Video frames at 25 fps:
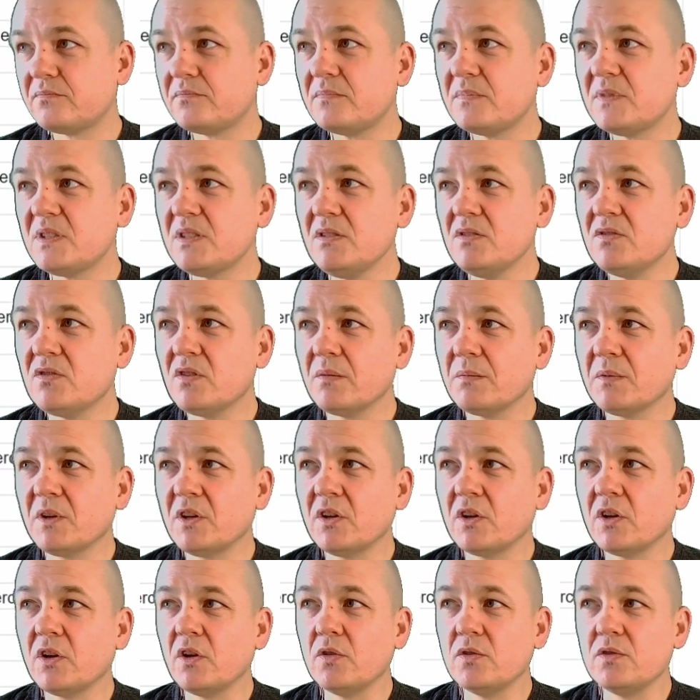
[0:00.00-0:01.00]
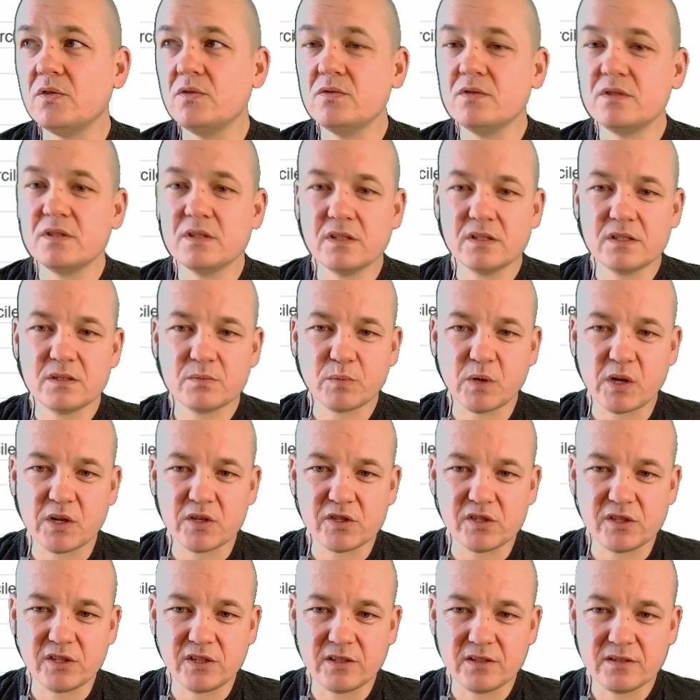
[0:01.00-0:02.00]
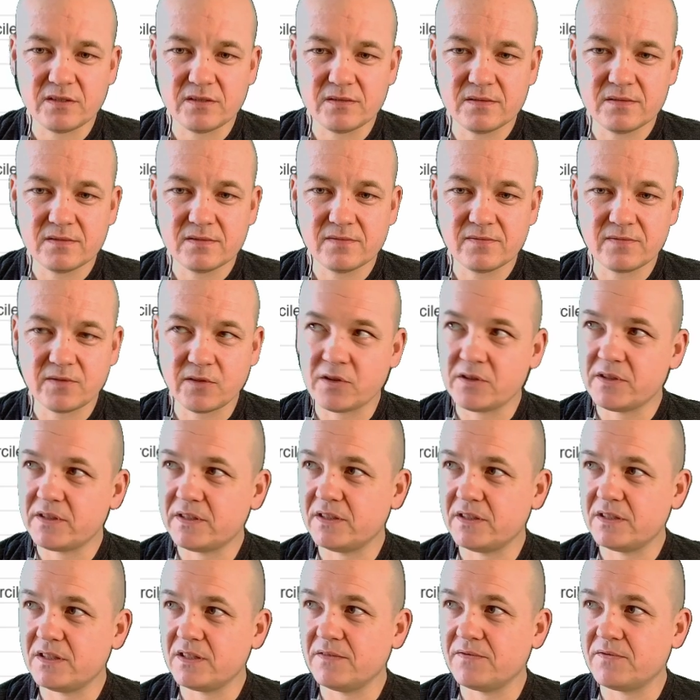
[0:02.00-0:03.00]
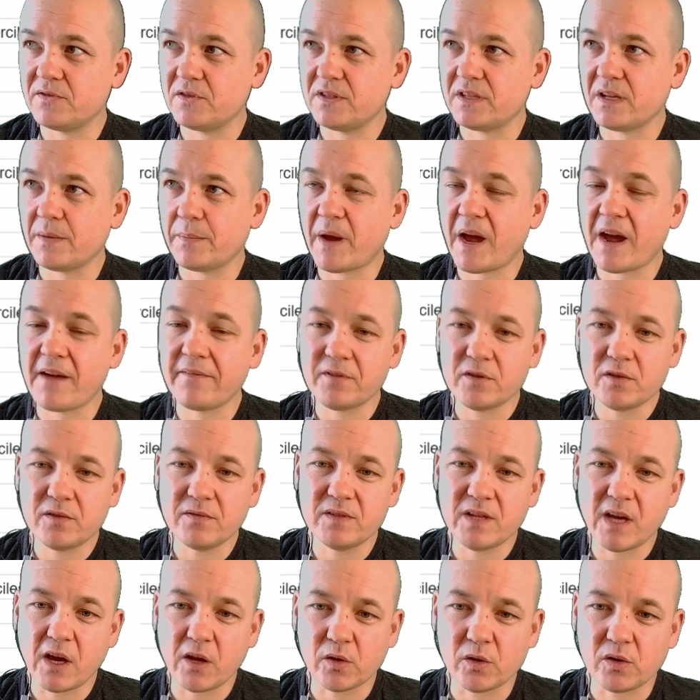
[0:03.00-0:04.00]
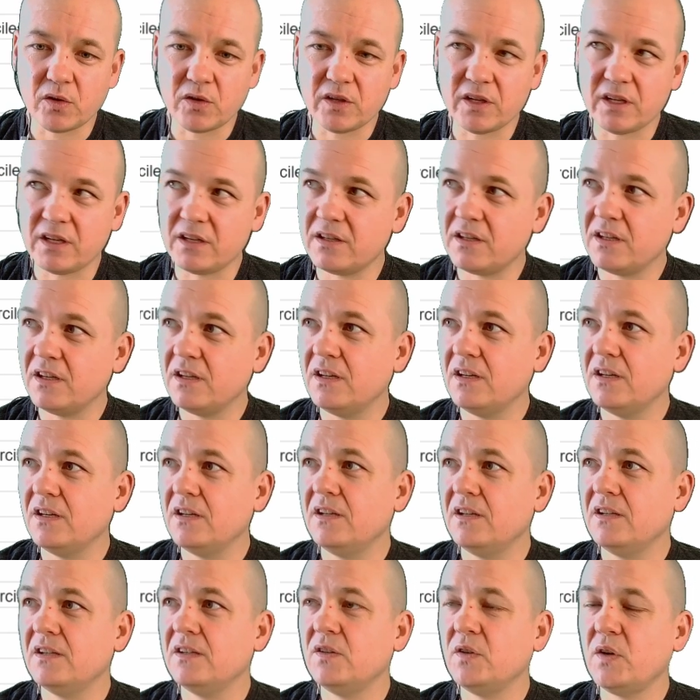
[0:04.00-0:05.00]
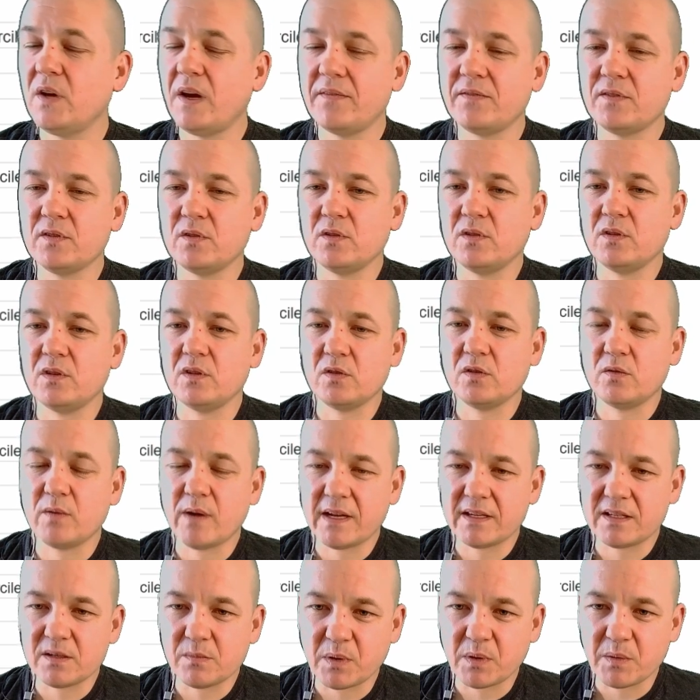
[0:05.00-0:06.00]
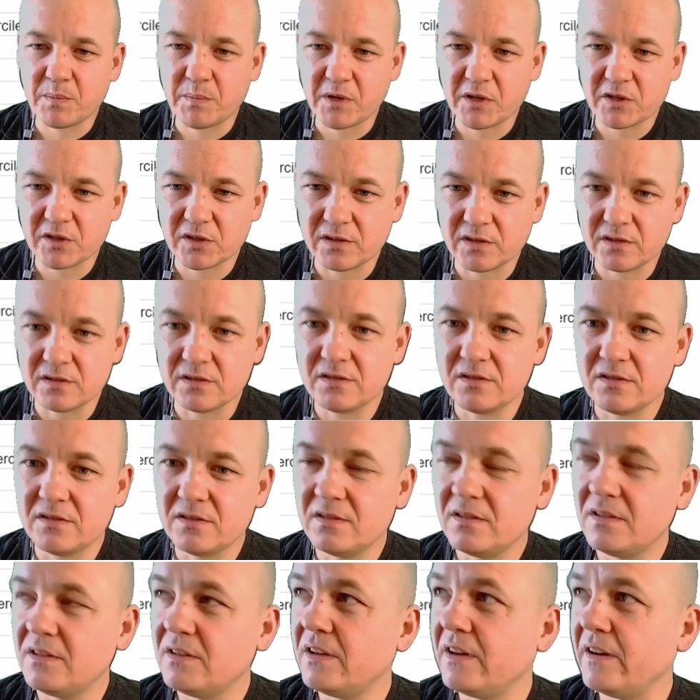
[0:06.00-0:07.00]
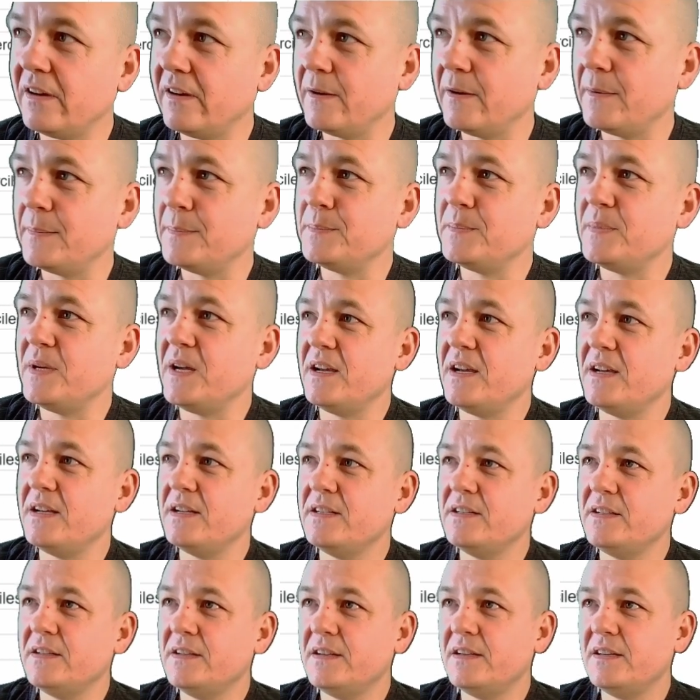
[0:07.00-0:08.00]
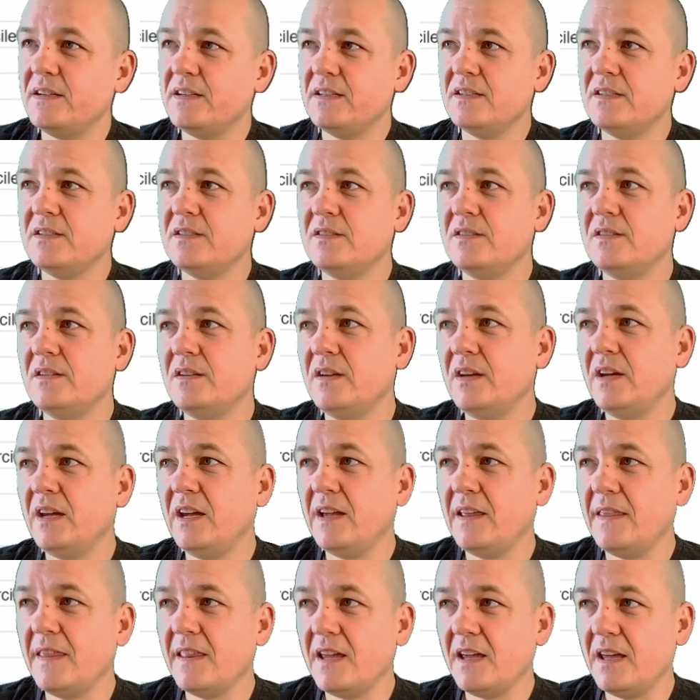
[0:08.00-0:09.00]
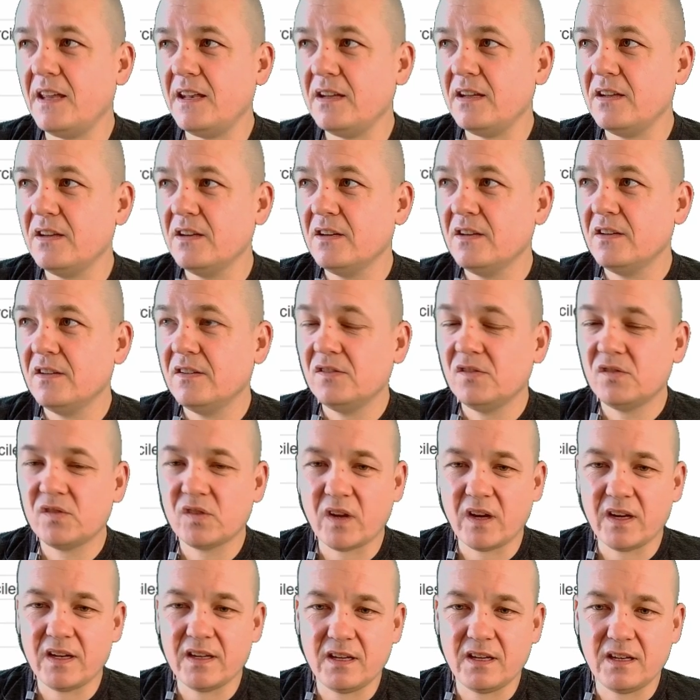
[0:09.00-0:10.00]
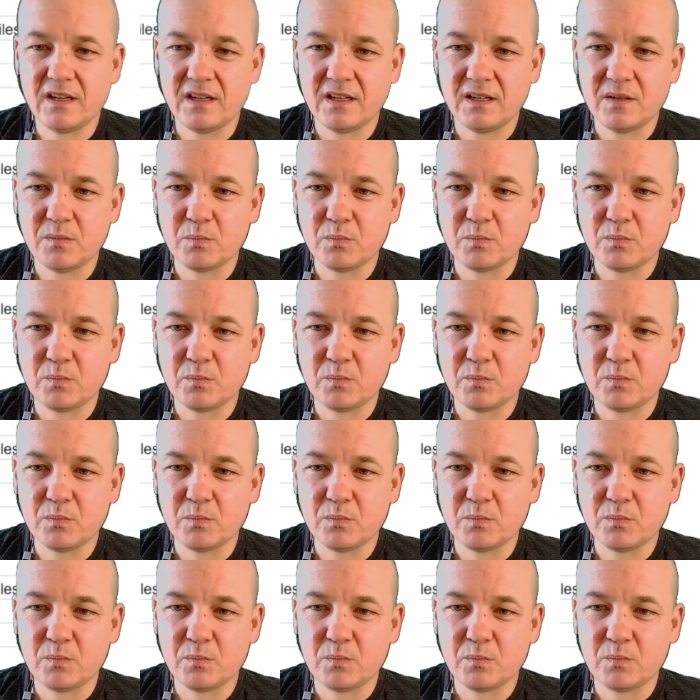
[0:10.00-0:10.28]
So I'm going to go using the spreadsheet. First, this is the first step. After you've downloaded it, you have to grant it permissions, and then sign a